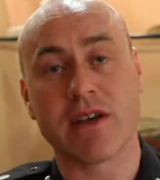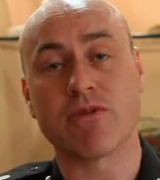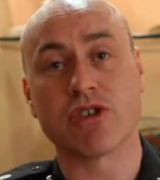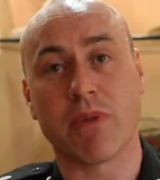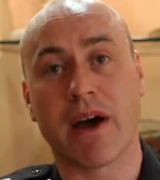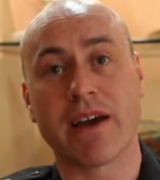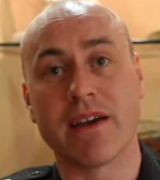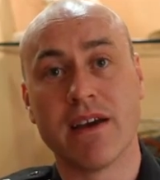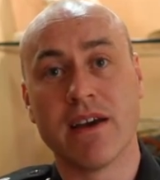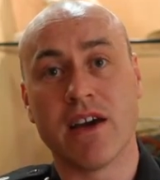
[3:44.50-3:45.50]
As time goes
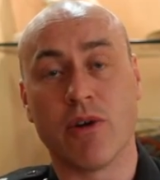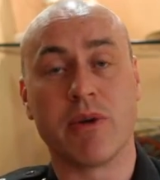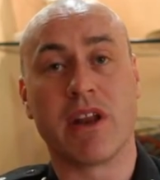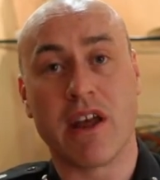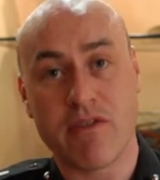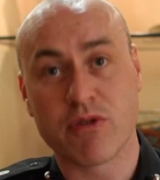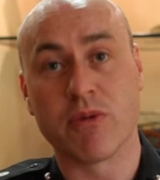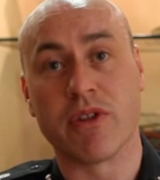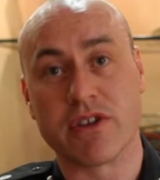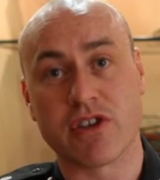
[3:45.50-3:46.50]
by, it will be
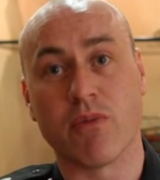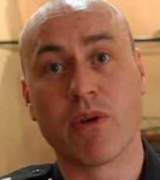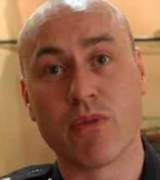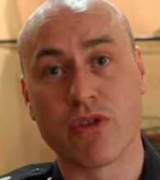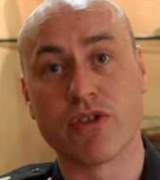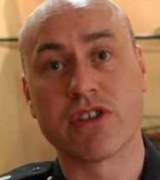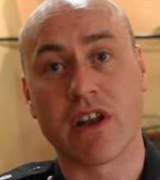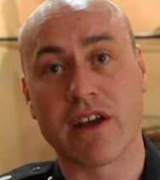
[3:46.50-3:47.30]
inevitable that someone will lose their